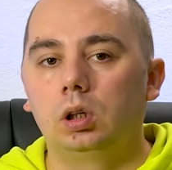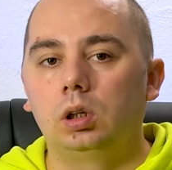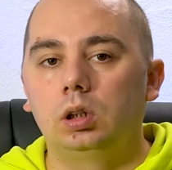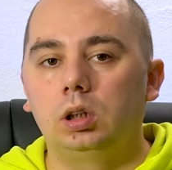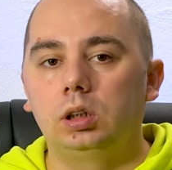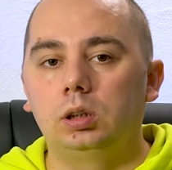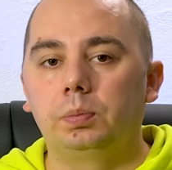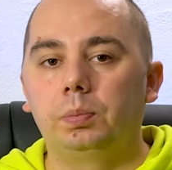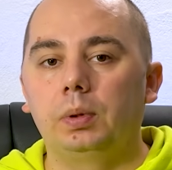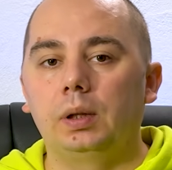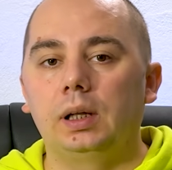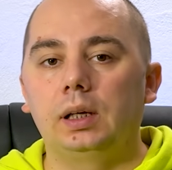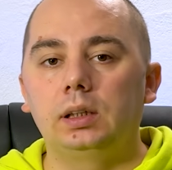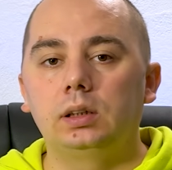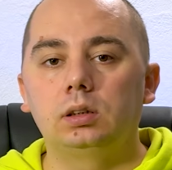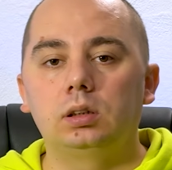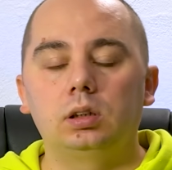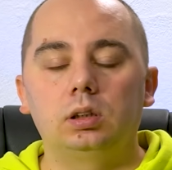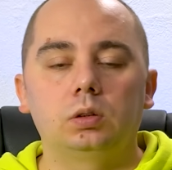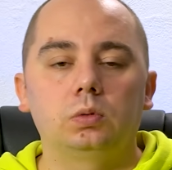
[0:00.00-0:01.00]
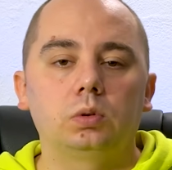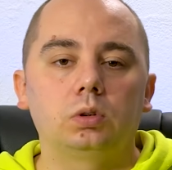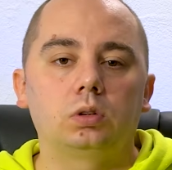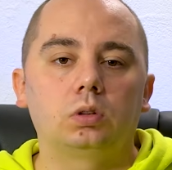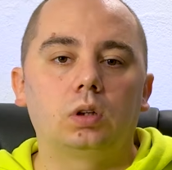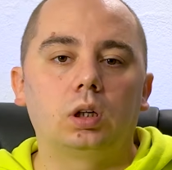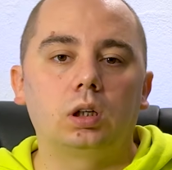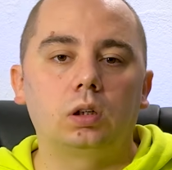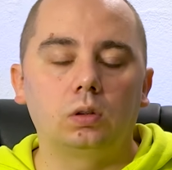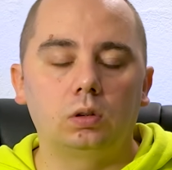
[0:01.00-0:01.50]
It blends in with
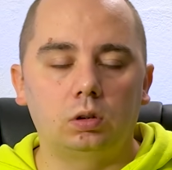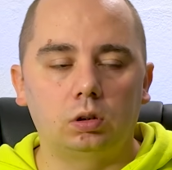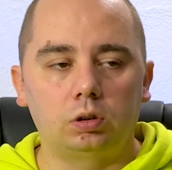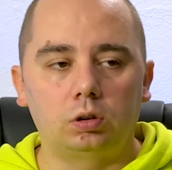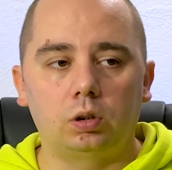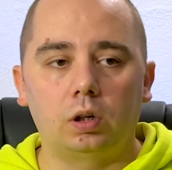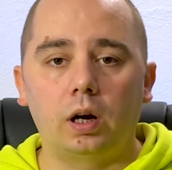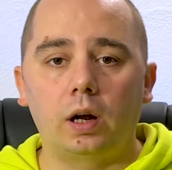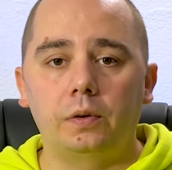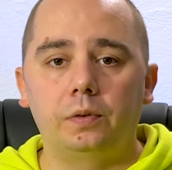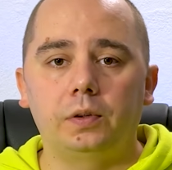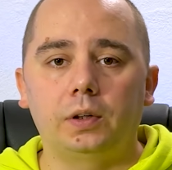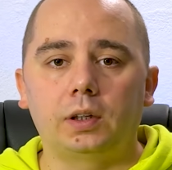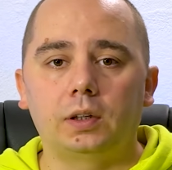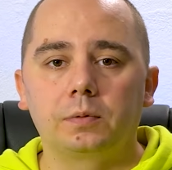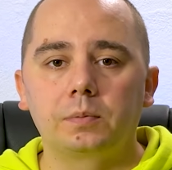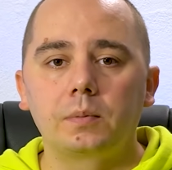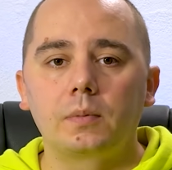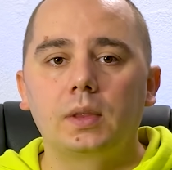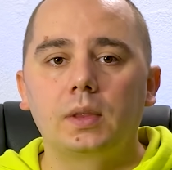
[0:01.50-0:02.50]
regular traffic.